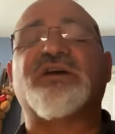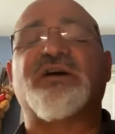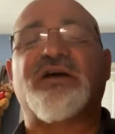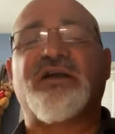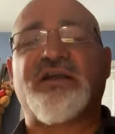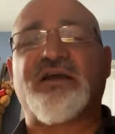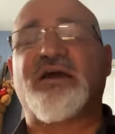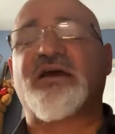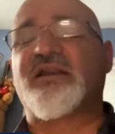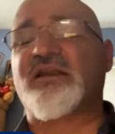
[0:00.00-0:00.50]

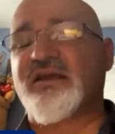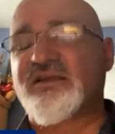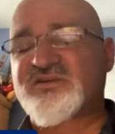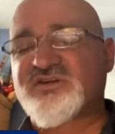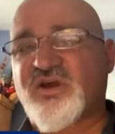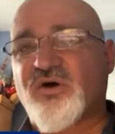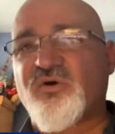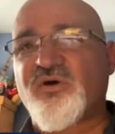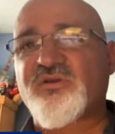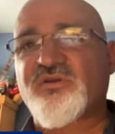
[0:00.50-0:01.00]
again, it's
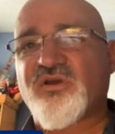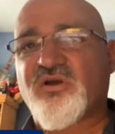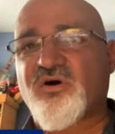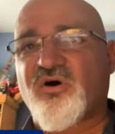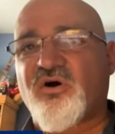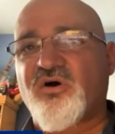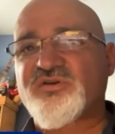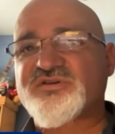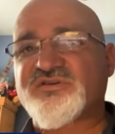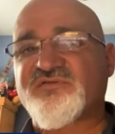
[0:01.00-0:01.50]
going to
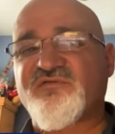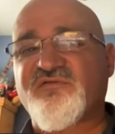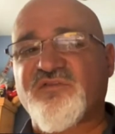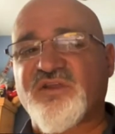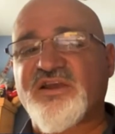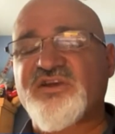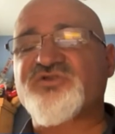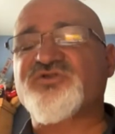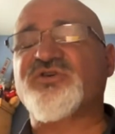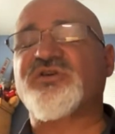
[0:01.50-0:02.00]
cause
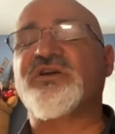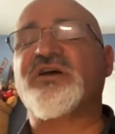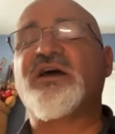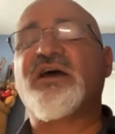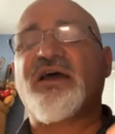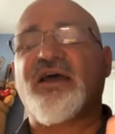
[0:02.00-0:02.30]
inflation.